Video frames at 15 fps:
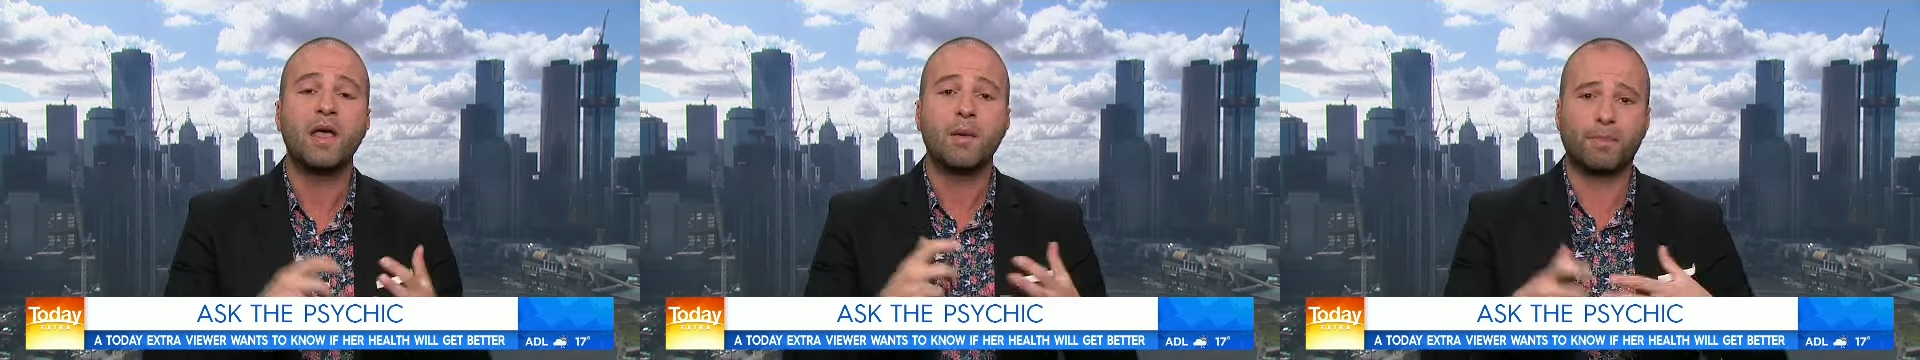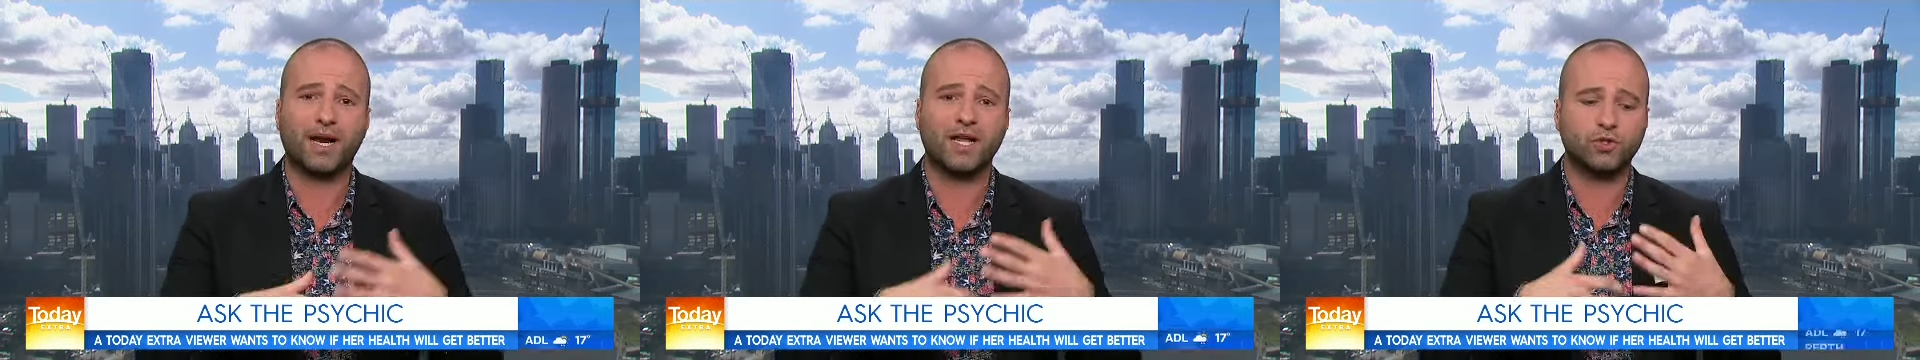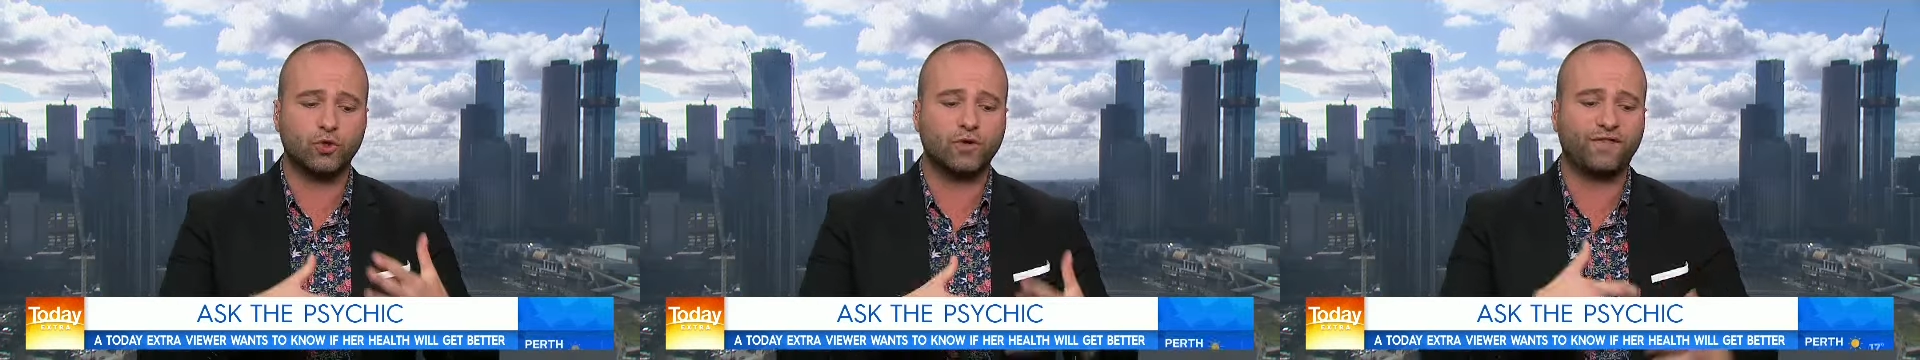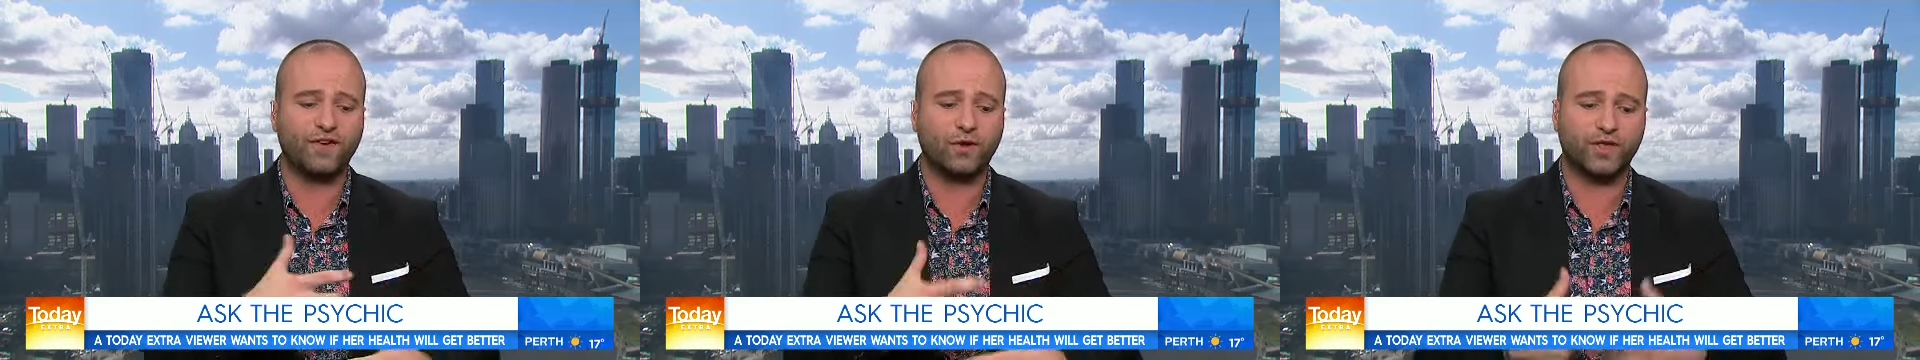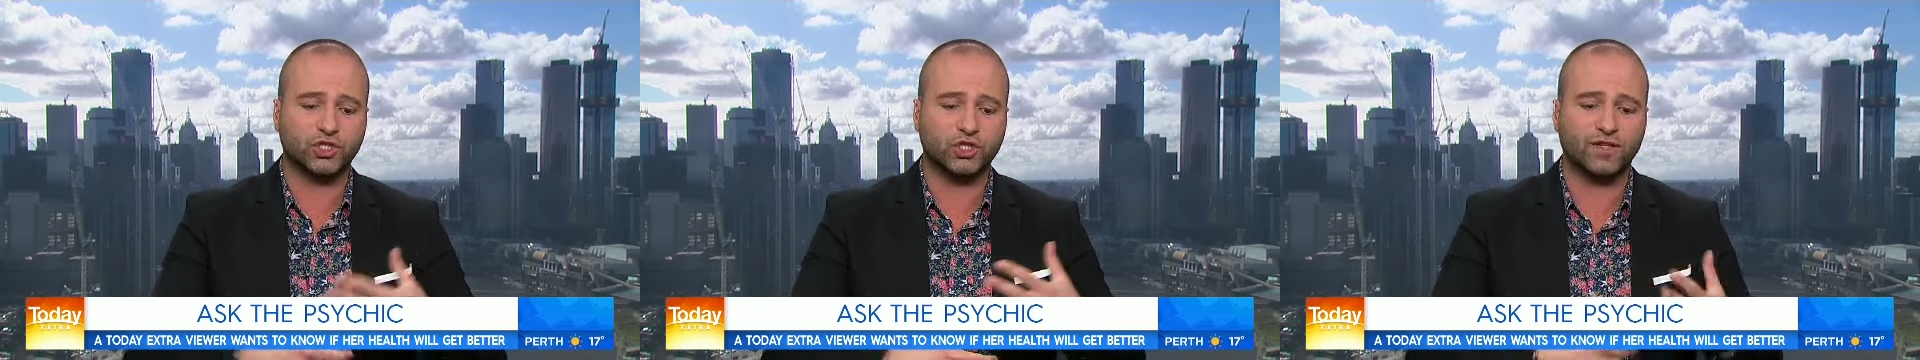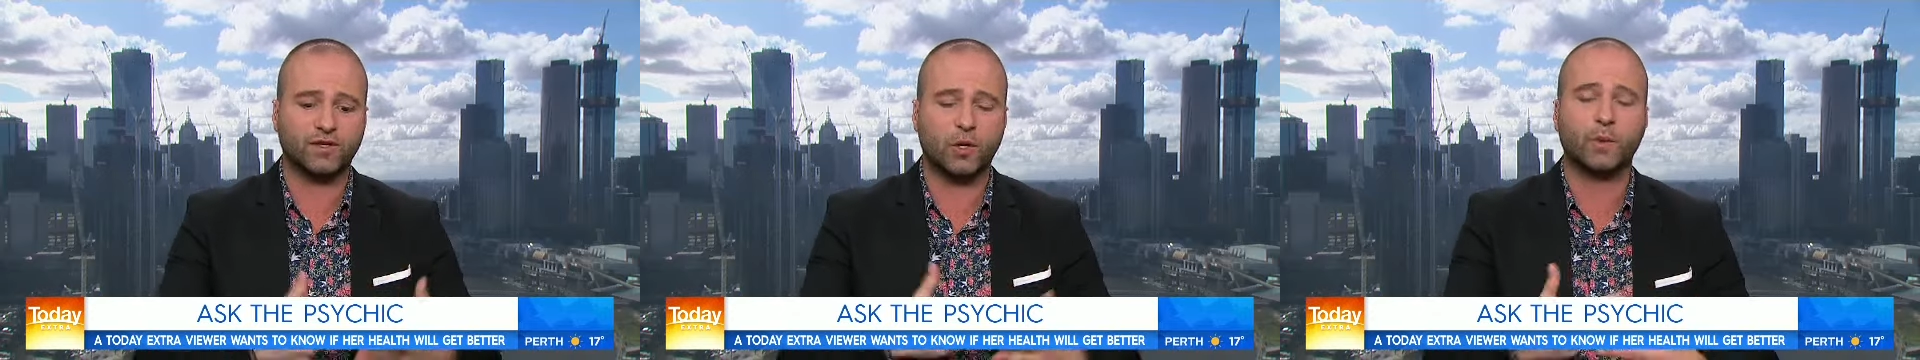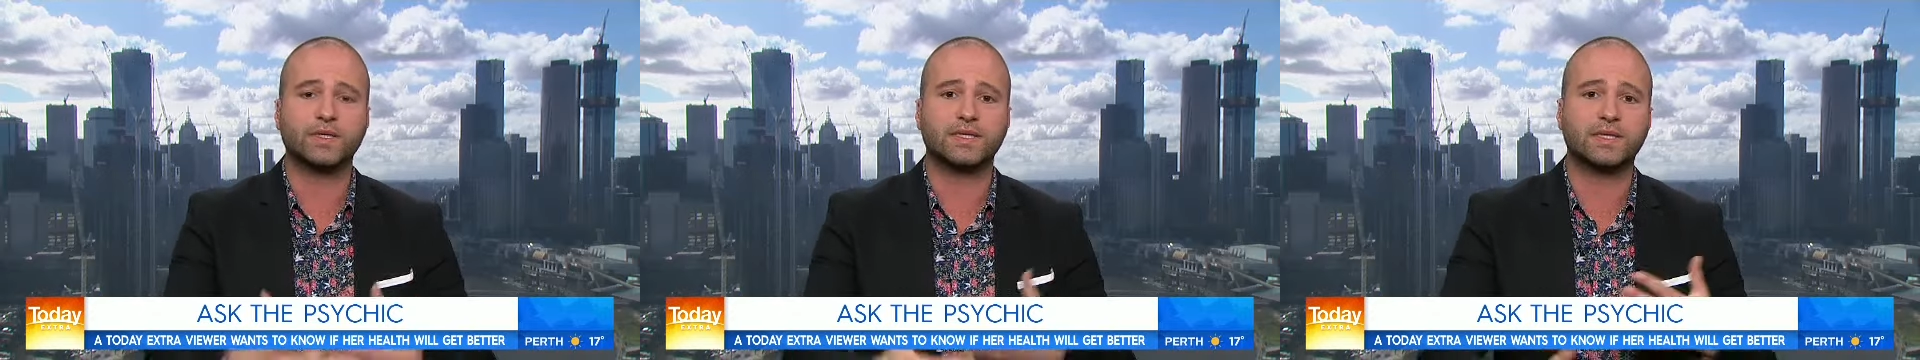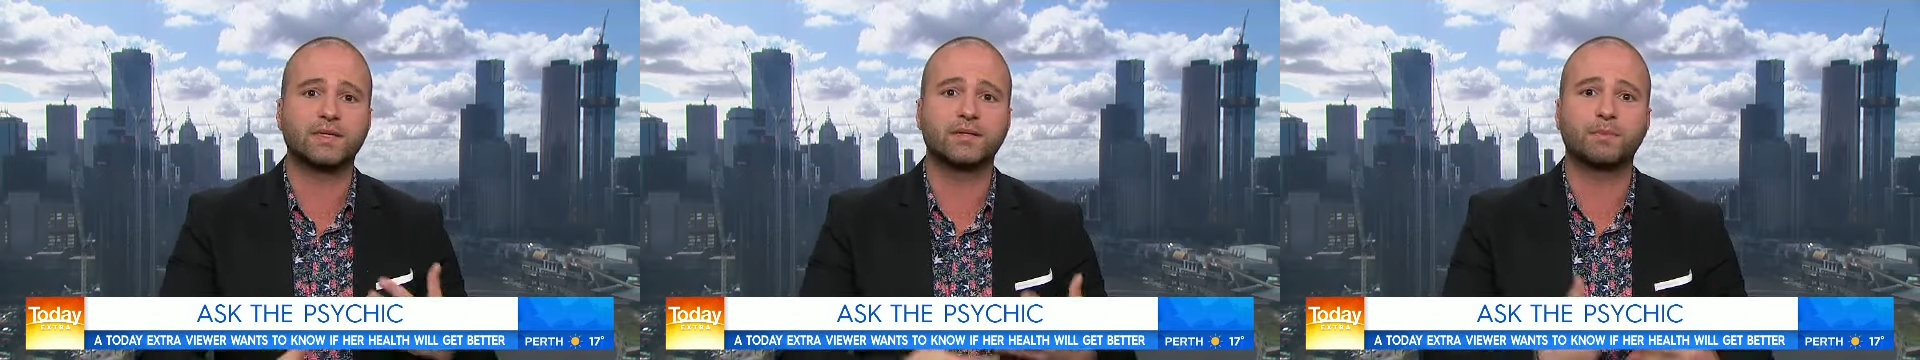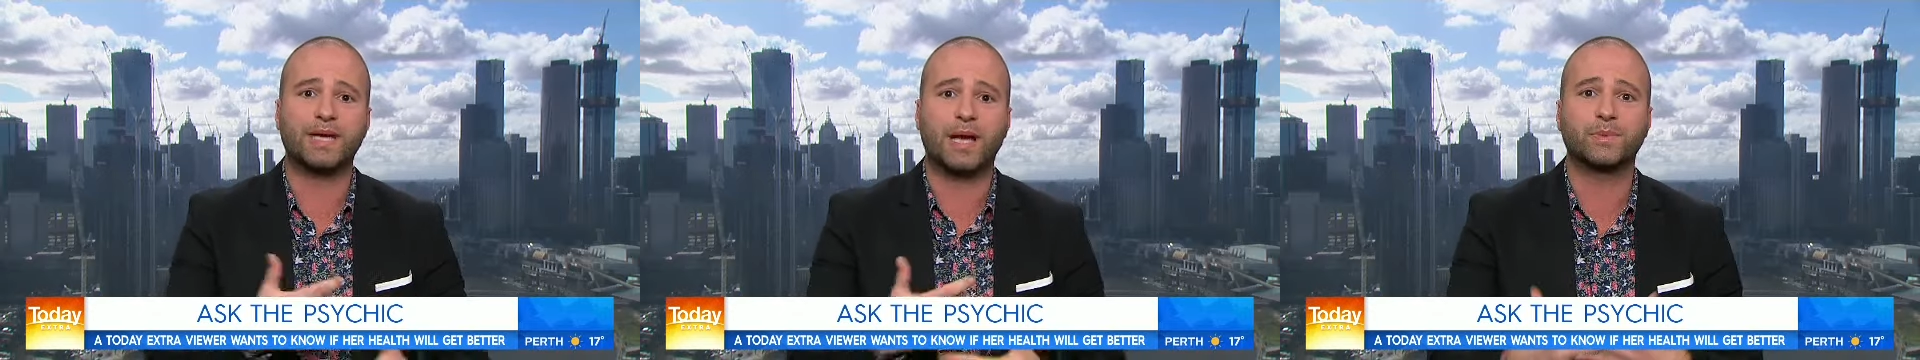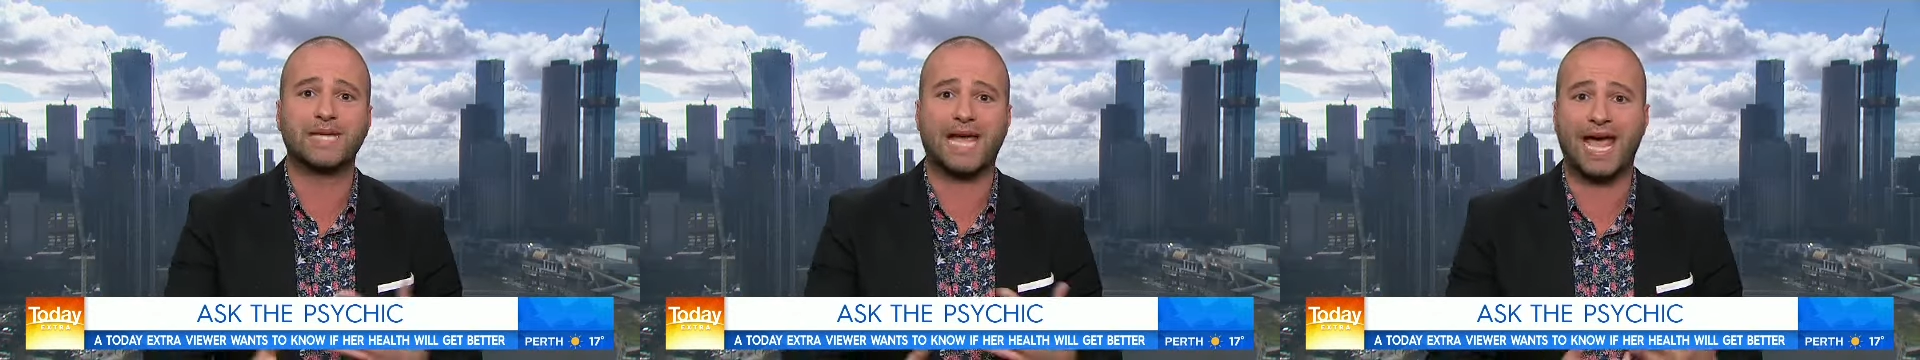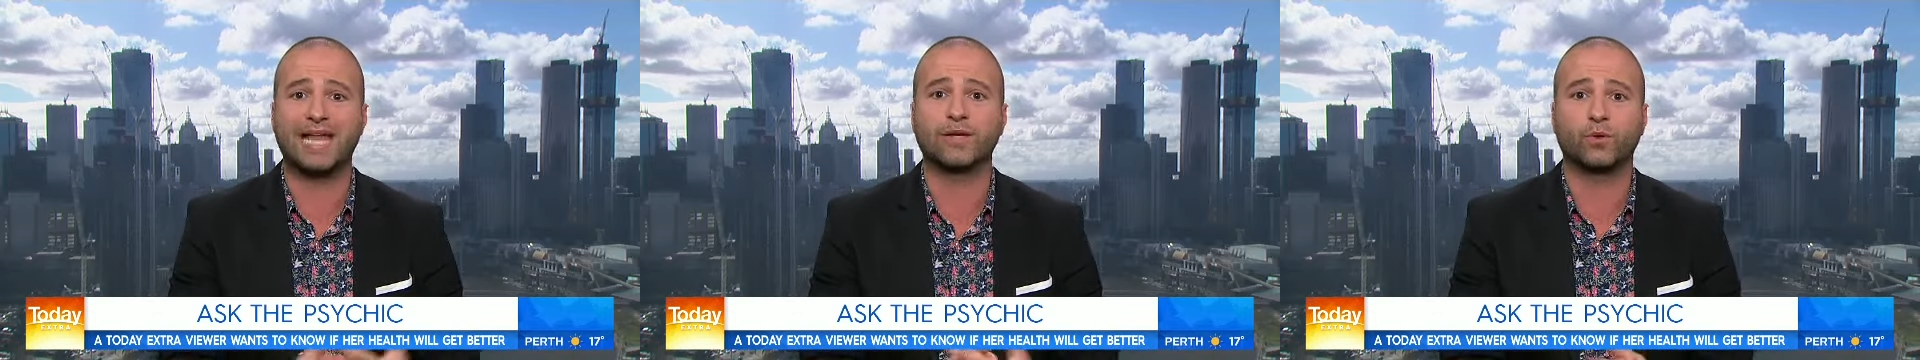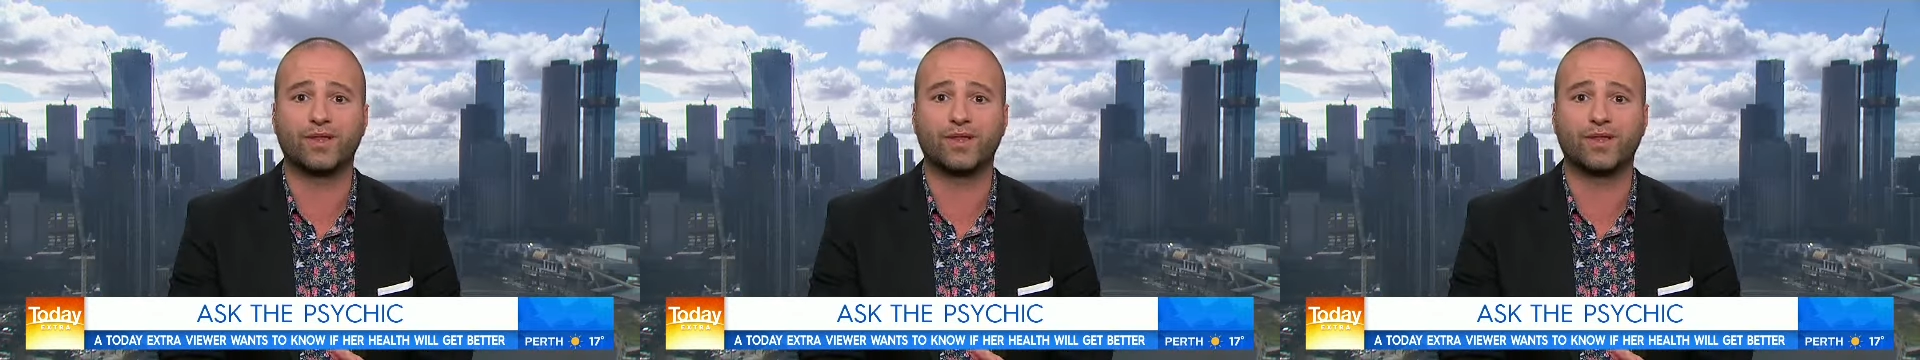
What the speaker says: but I do feel that she's going to be able to handle